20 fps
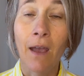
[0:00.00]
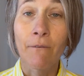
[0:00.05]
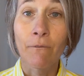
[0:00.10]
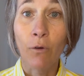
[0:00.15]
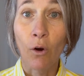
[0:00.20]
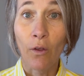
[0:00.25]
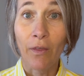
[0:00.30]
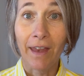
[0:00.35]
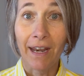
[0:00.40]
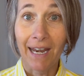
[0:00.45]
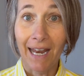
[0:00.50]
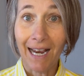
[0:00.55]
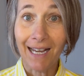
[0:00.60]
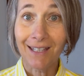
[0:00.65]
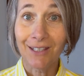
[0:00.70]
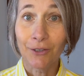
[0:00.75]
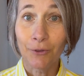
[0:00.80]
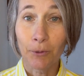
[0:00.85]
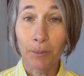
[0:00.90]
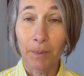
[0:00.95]
For the
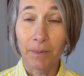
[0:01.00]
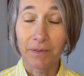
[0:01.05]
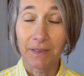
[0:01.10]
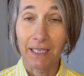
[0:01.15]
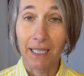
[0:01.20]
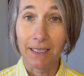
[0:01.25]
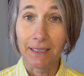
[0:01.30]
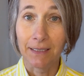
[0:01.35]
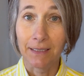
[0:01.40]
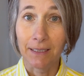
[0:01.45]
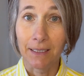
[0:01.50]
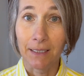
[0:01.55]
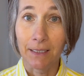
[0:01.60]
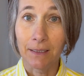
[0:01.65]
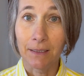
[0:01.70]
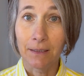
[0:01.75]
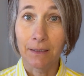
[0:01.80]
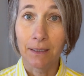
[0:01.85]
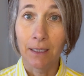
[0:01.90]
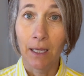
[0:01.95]
next group of sentences,
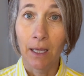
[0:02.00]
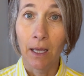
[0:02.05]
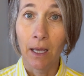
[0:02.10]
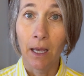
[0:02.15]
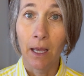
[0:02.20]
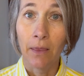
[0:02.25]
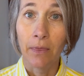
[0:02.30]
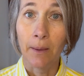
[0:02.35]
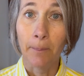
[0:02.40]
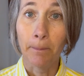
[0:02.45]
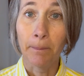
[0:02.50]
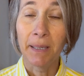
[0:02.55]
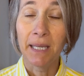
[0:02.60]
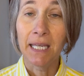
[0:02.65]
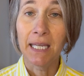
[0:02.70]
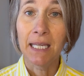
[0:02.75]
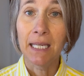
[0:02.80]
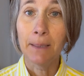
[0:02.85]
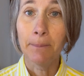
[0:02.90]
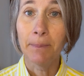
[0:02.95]
the
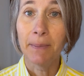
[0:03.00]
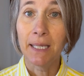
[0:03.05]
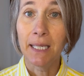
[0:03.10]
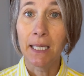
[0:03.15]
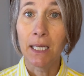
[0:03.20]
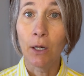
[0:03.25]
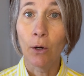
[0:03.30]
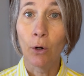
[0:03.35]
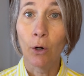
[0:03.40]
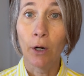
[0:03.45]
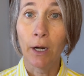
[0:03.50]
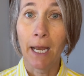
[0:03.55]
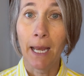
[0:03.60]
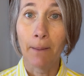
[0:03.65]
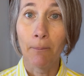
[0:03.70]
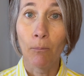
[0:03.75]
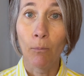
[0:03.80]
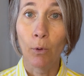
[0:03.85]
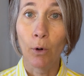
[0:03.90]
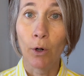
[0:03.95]
P, B, or
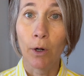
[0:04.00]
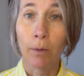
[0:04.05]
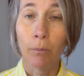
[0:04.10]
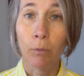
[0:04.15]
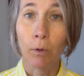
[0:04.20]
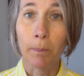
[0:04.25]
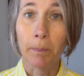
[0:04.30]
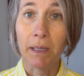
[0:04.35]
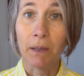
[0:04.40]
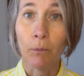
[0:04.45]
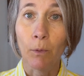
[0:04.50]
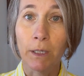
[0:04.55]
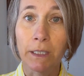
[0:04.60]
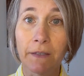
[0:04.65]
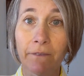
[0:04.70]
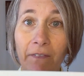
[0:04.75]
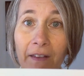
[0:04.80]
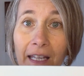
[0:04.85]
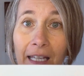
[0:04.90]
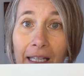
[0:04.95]
M word will be one
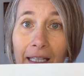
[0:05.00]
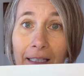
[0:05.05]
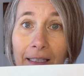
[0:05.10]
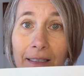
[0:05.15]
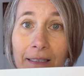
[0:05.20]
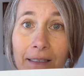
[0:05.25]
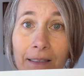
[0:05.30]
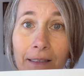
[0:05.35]
of these.